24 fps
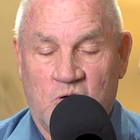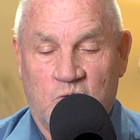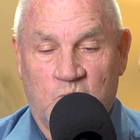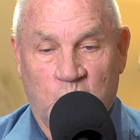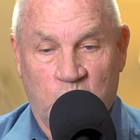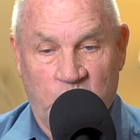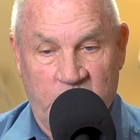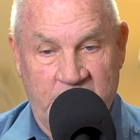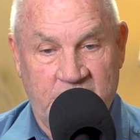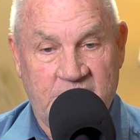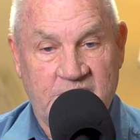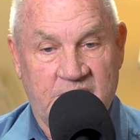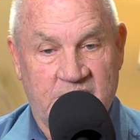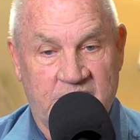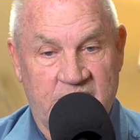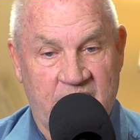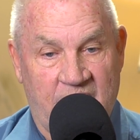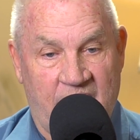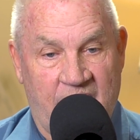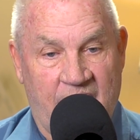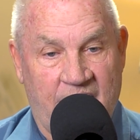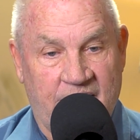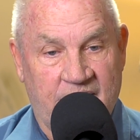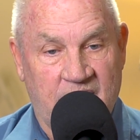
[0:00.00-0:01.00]
we did
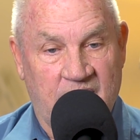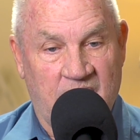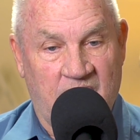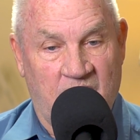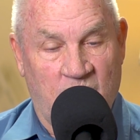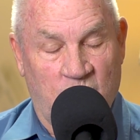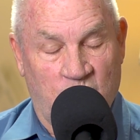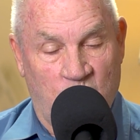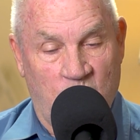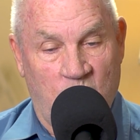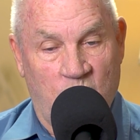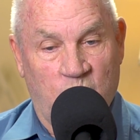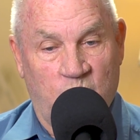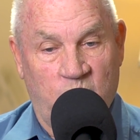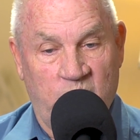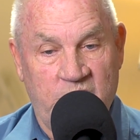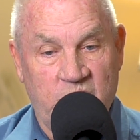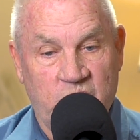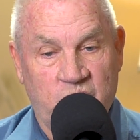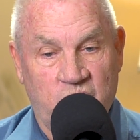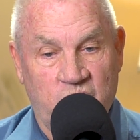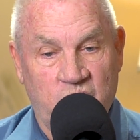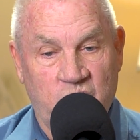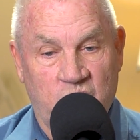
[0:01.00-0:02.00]
that. And what
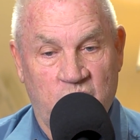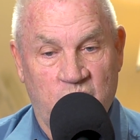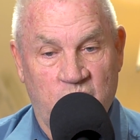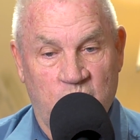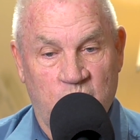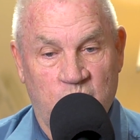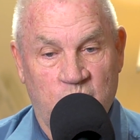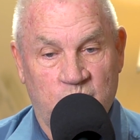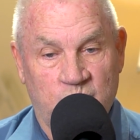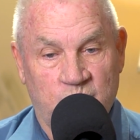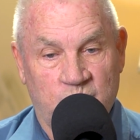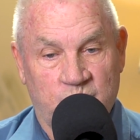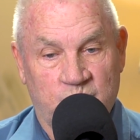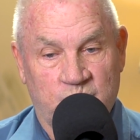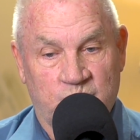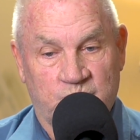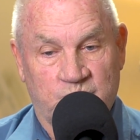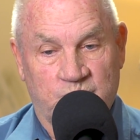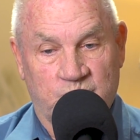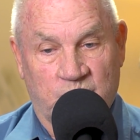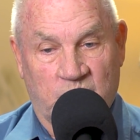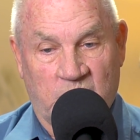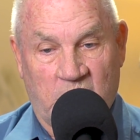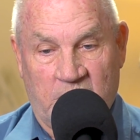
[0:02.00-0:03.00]
we do
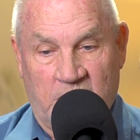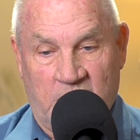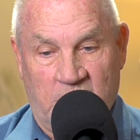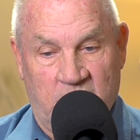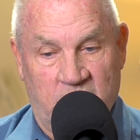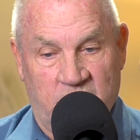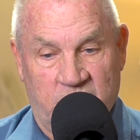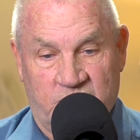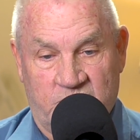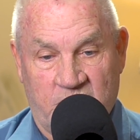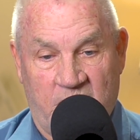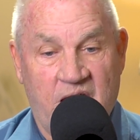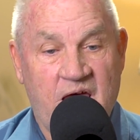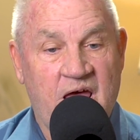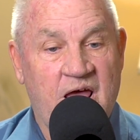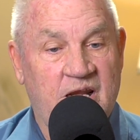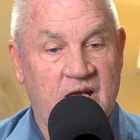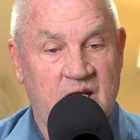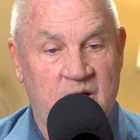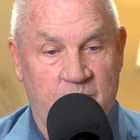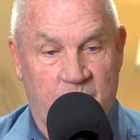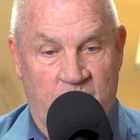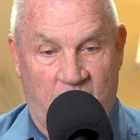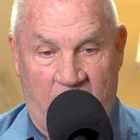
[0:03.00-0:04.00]
is
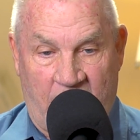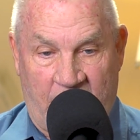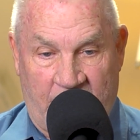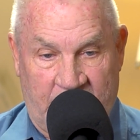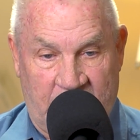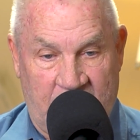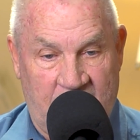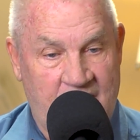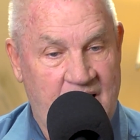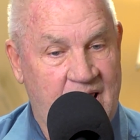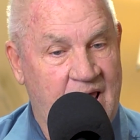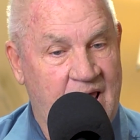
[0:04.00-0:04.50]
anybody,